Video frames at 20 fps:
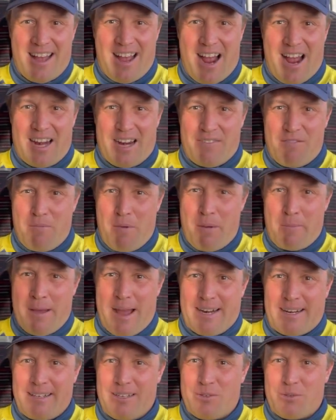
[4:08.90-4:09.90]
I remember I
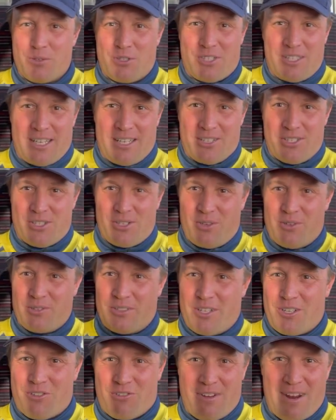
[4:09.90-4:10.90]
had a little sing song
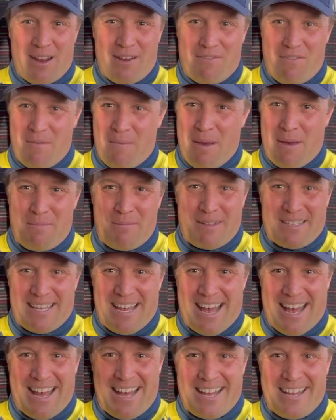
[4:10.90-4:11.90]
on the train, I remember
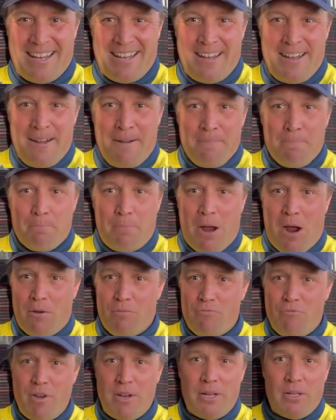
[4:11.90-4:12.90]
that. But
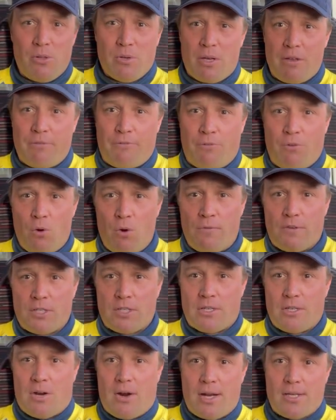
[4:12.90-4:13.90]
I'm really looking forward
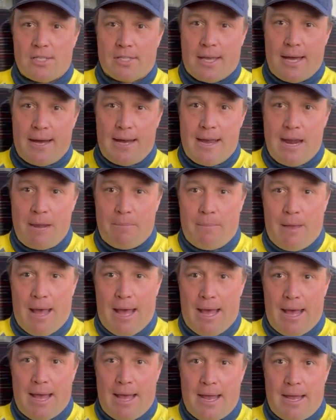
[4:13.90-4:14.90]
to tonight's game,
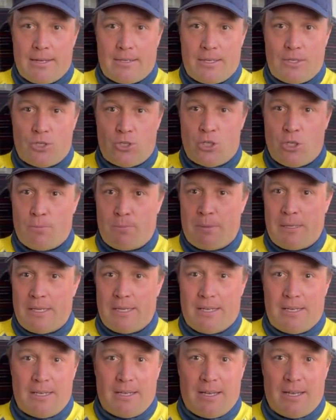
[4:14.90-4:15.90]
and it should
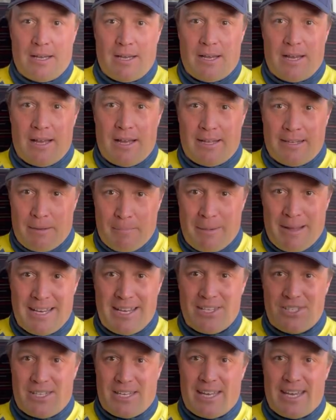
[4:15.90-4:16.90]
be an
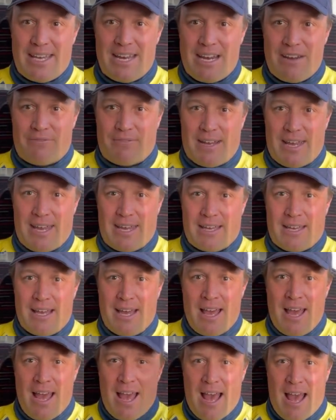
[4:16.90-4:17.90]
amazing
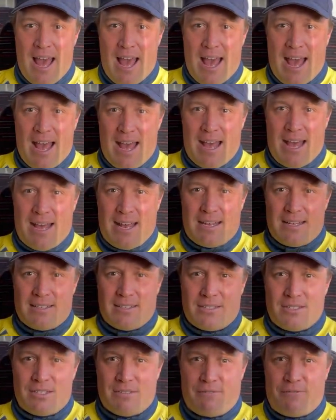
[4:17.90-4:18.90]
evening,
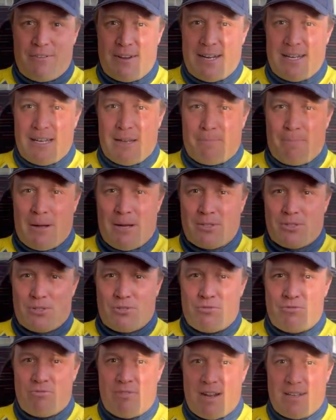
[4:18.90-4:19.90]
and feeling the buzz
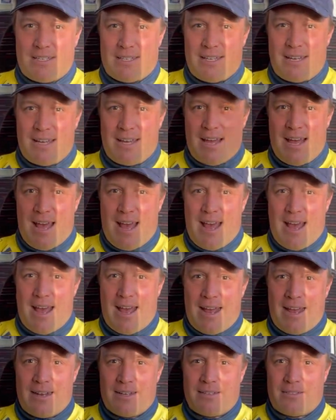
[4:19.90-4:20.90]
already,
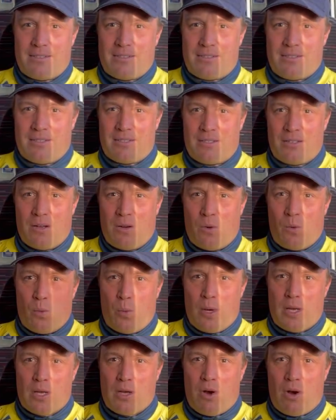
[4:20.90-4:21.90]
and
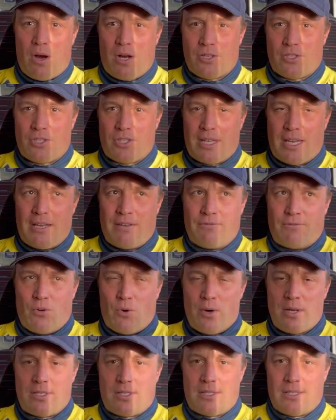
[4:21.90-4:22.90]
we've got our singing
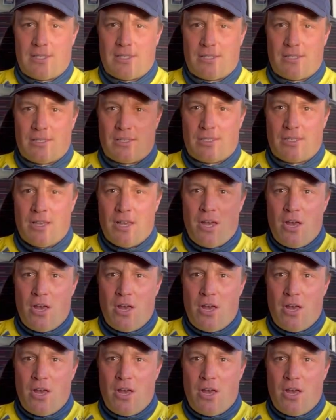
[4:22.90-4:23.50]
voices